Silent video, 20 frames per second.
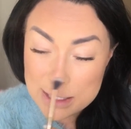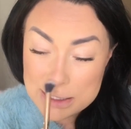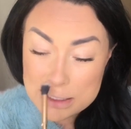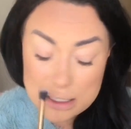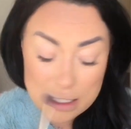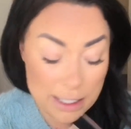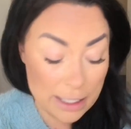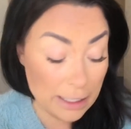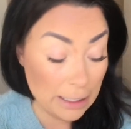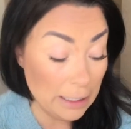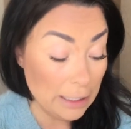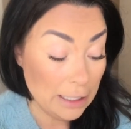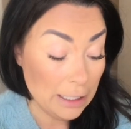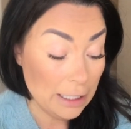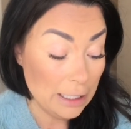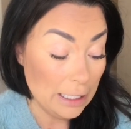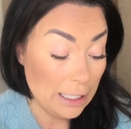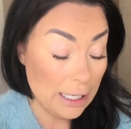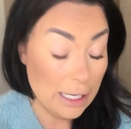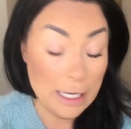Like,
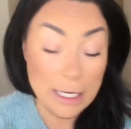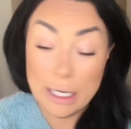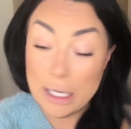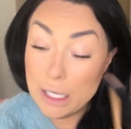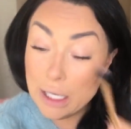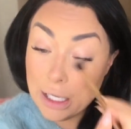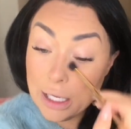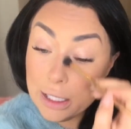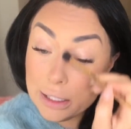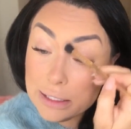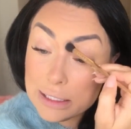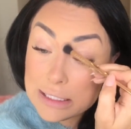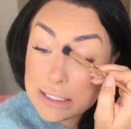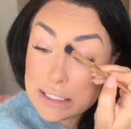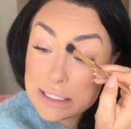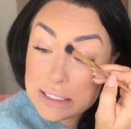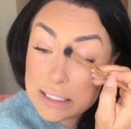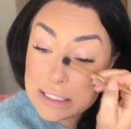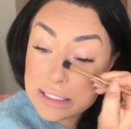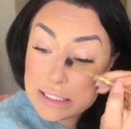this is
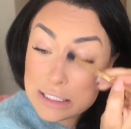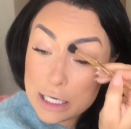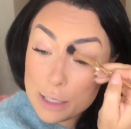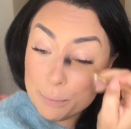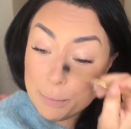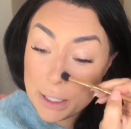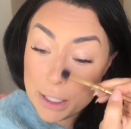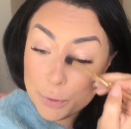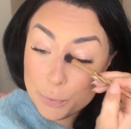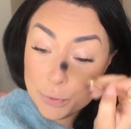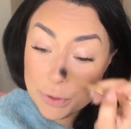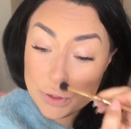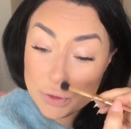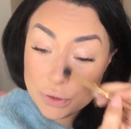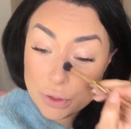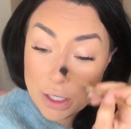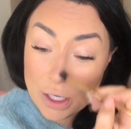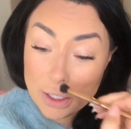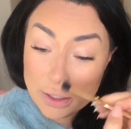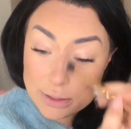a step I will
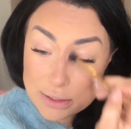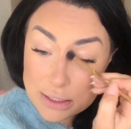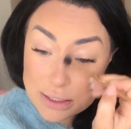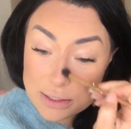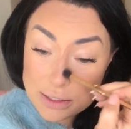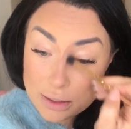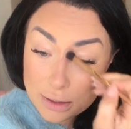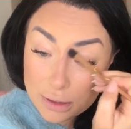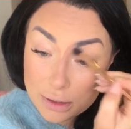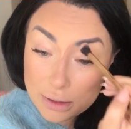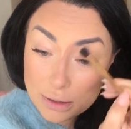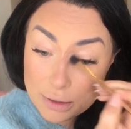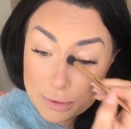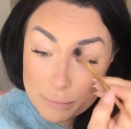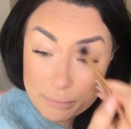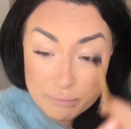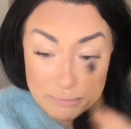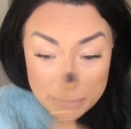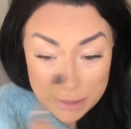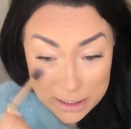not
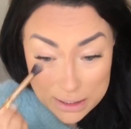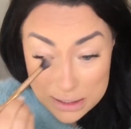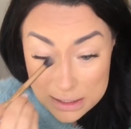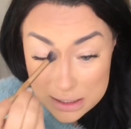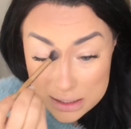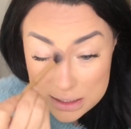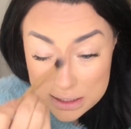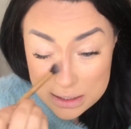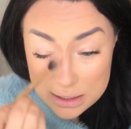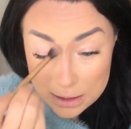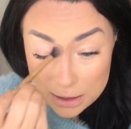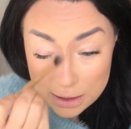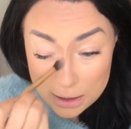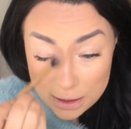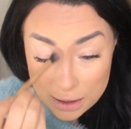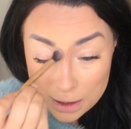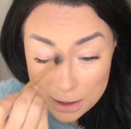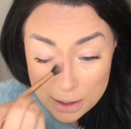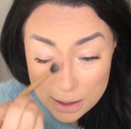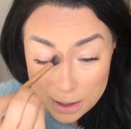miss.
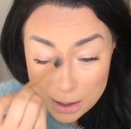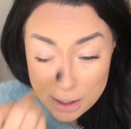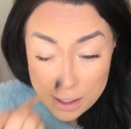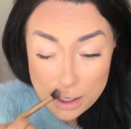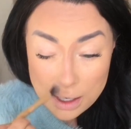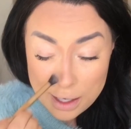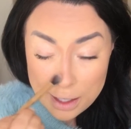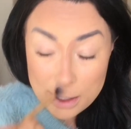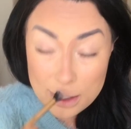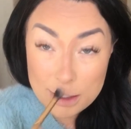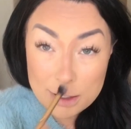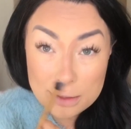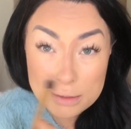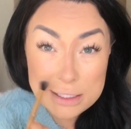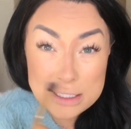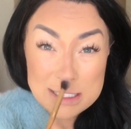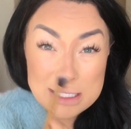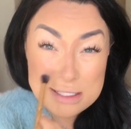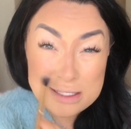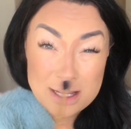And
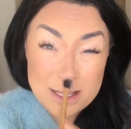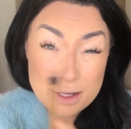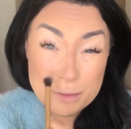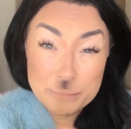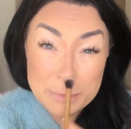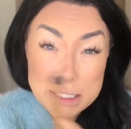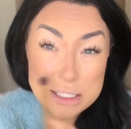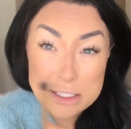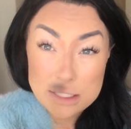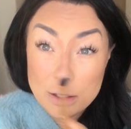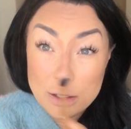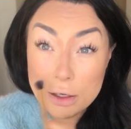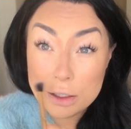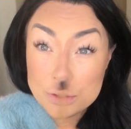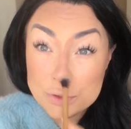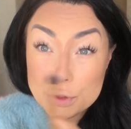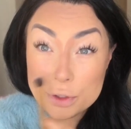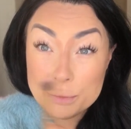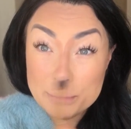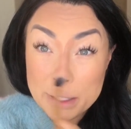this is like a messy
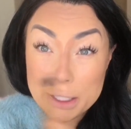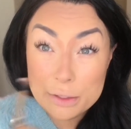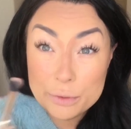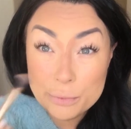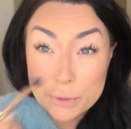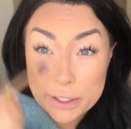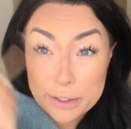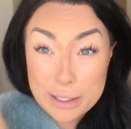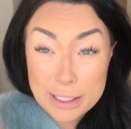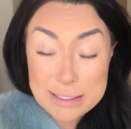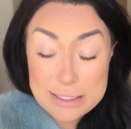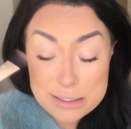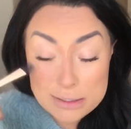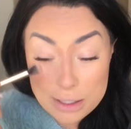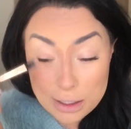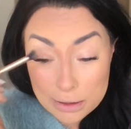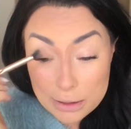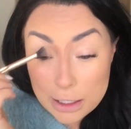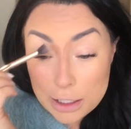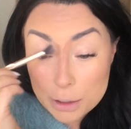contour, by the way. That's
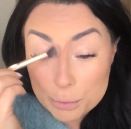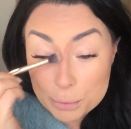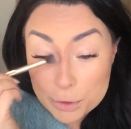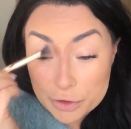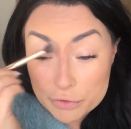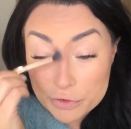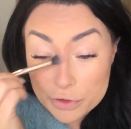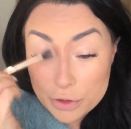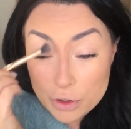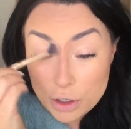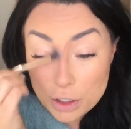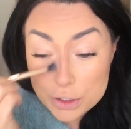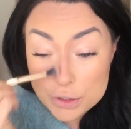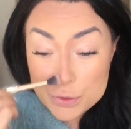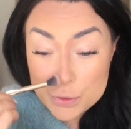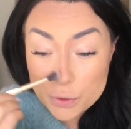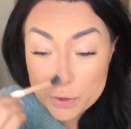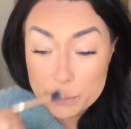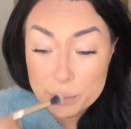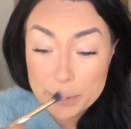not like a perfect
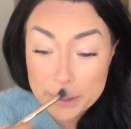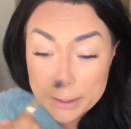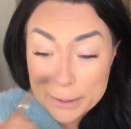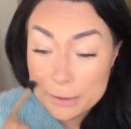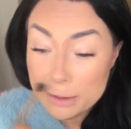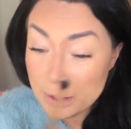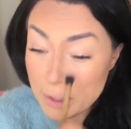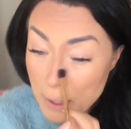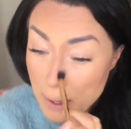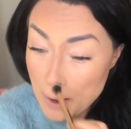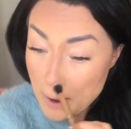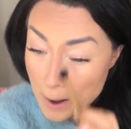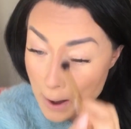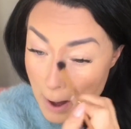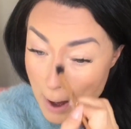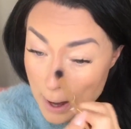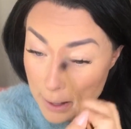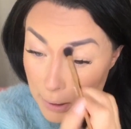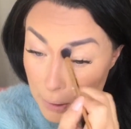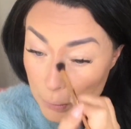contour, but
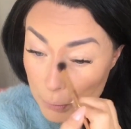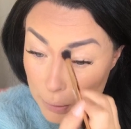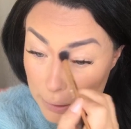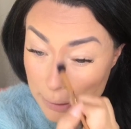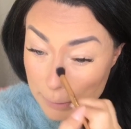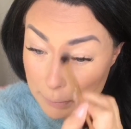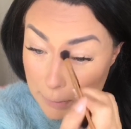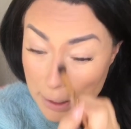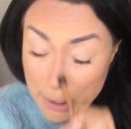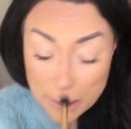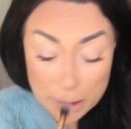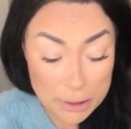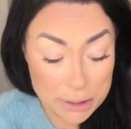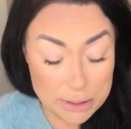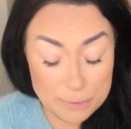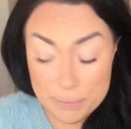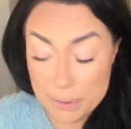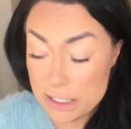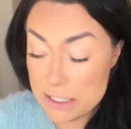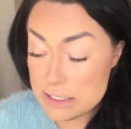I don't really mind
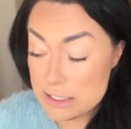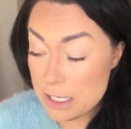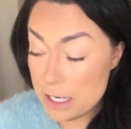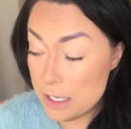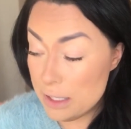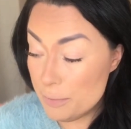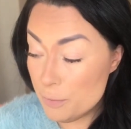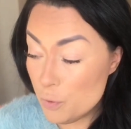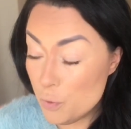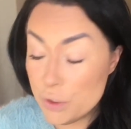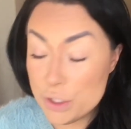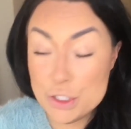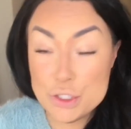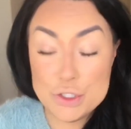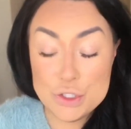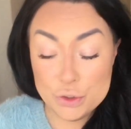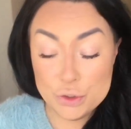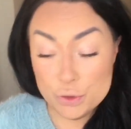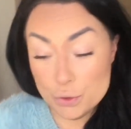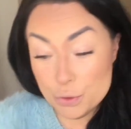because I am going
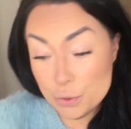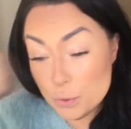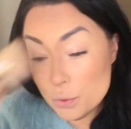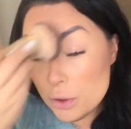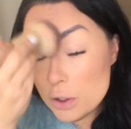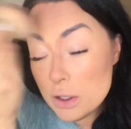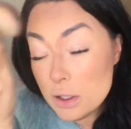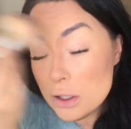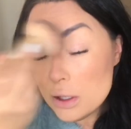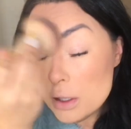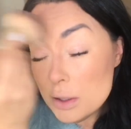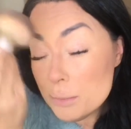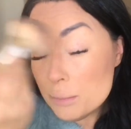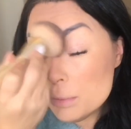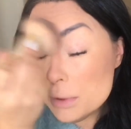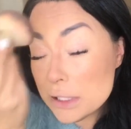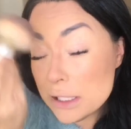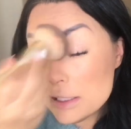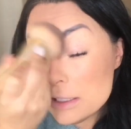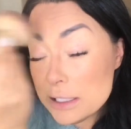to
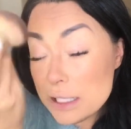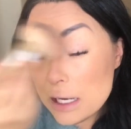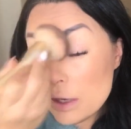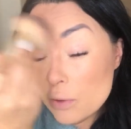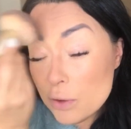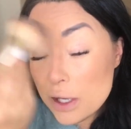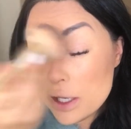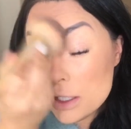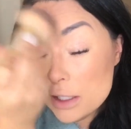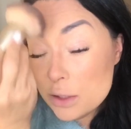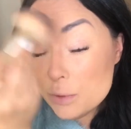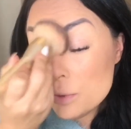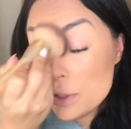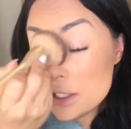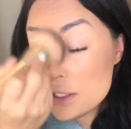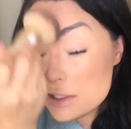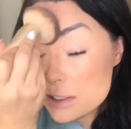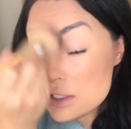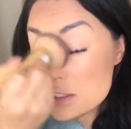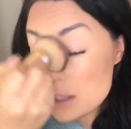blend it out
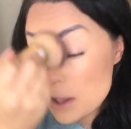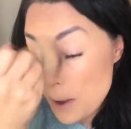anyways.